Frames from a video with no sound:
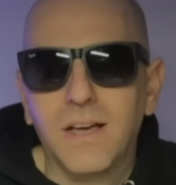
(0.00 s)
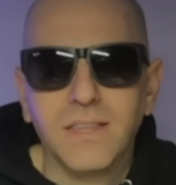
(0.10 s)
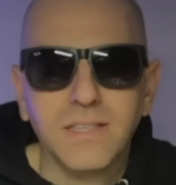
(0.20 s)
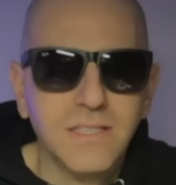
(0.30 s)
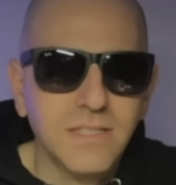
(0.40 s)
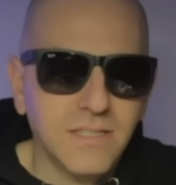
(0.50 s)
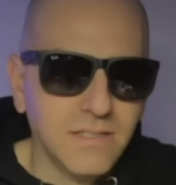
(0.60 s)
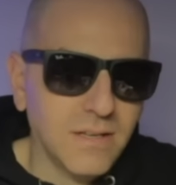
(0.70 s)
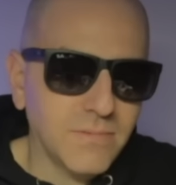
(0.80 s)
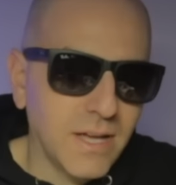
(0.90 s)
This is
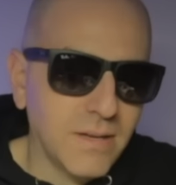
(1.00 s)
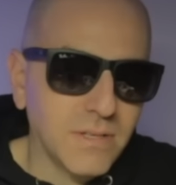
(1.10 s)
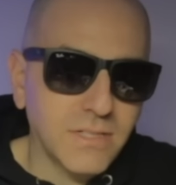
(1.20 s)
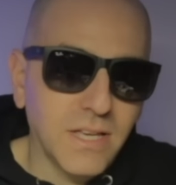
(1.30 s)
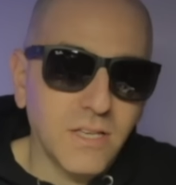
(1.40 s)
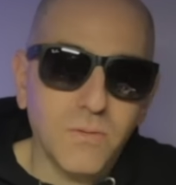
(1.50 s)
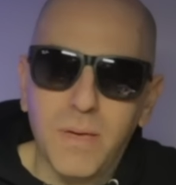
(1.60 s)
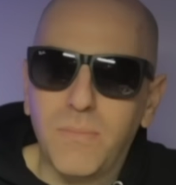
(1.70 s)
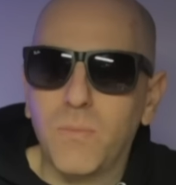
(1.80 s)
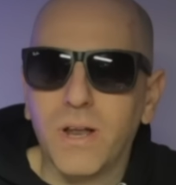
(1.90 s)
sometimes I'll tell you
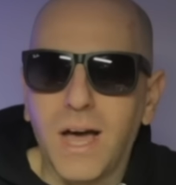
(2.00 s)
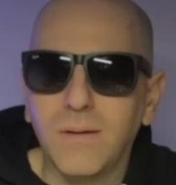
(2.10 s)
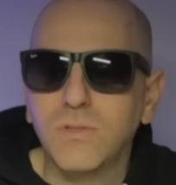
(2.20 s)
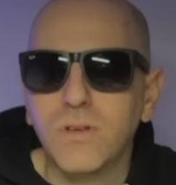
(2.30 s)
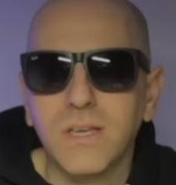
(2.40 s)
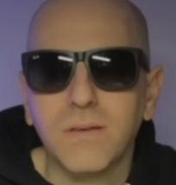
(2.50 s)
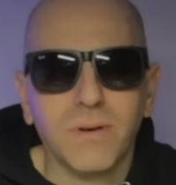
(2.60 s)
maybe what I'm doing,